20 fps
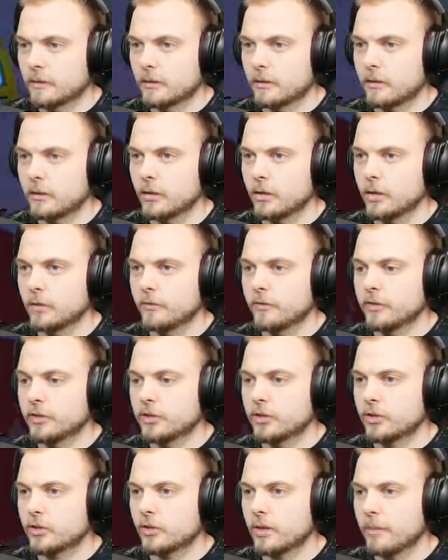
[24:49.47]
Gotta love the
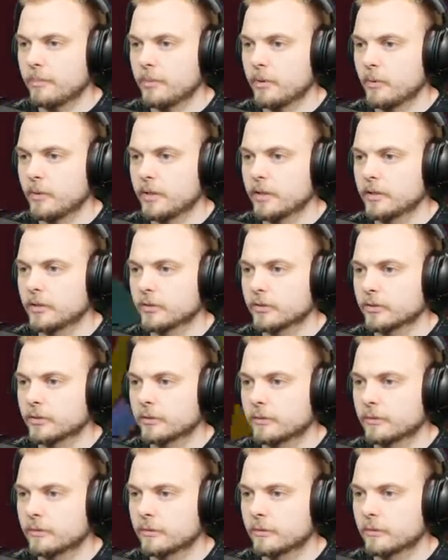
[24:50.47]
scrappy wheels.
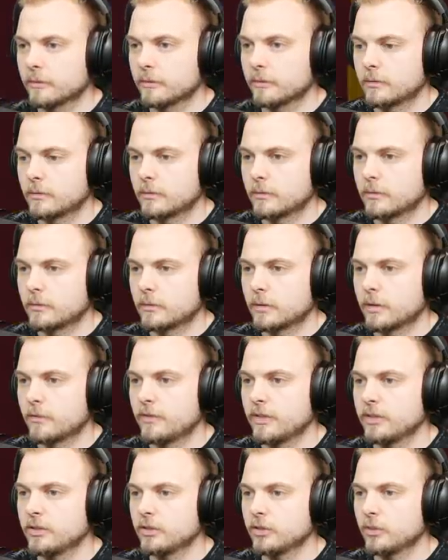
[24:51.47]
If
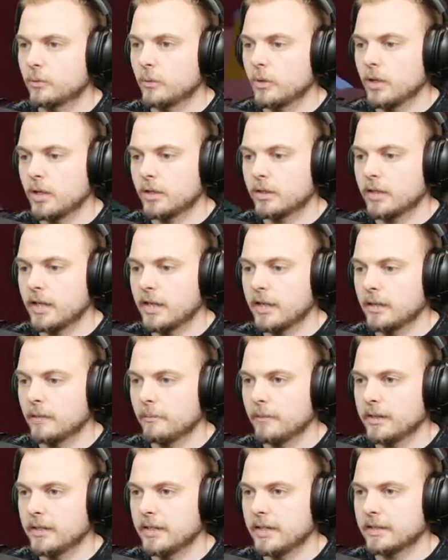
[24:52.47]
this doesn't work, then
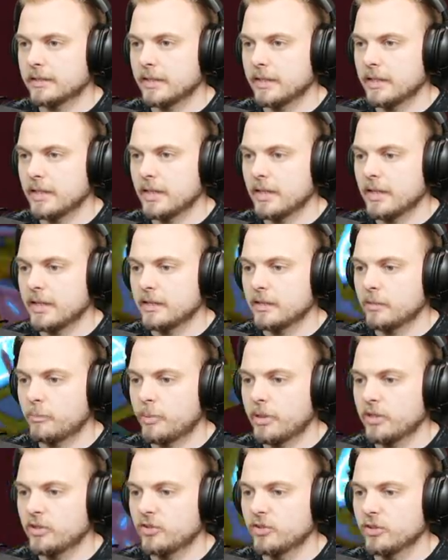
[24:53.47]
my next idea is a
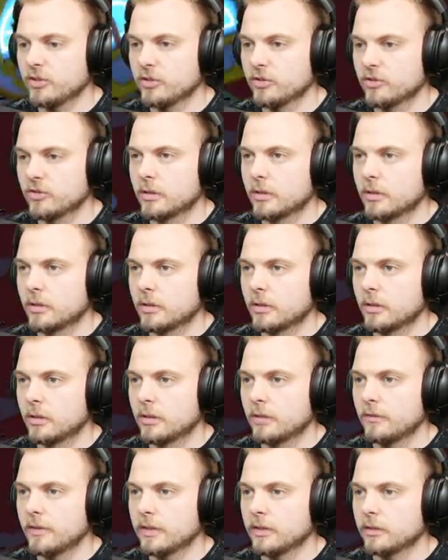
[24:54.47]
piston. And
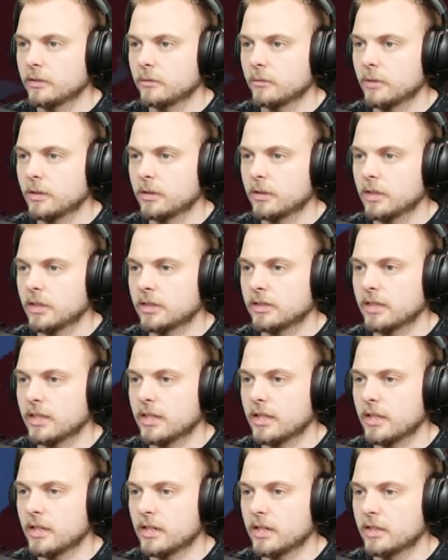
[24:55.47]
if that doesn't work, the next
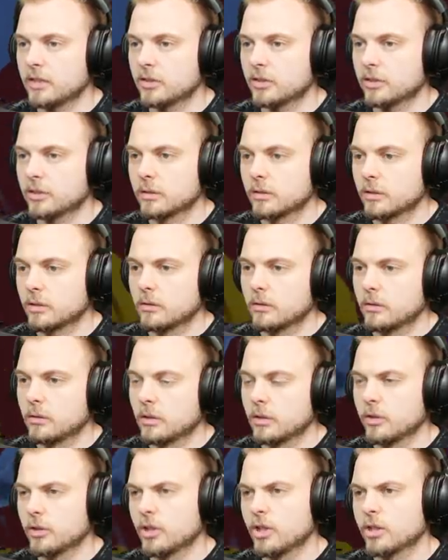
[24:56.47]
idea is,
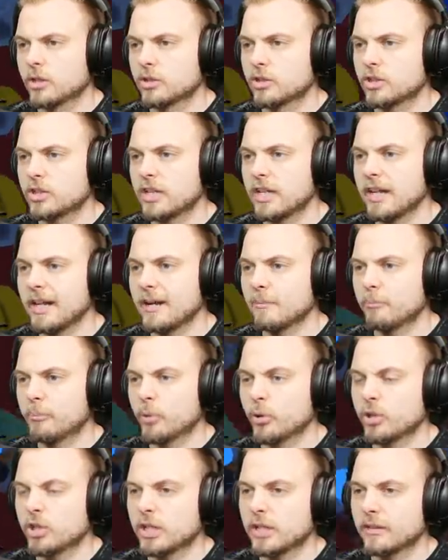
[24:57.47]
I don't know, just get out and
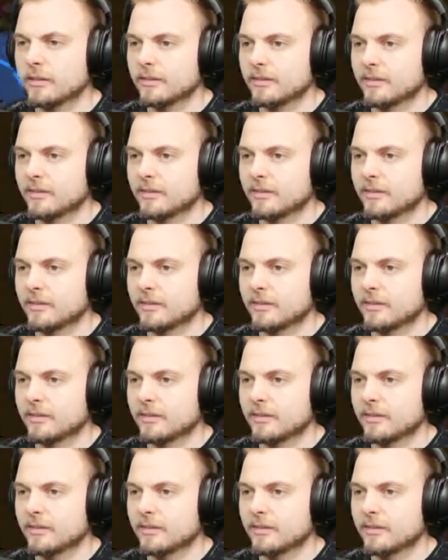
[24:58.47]
push it.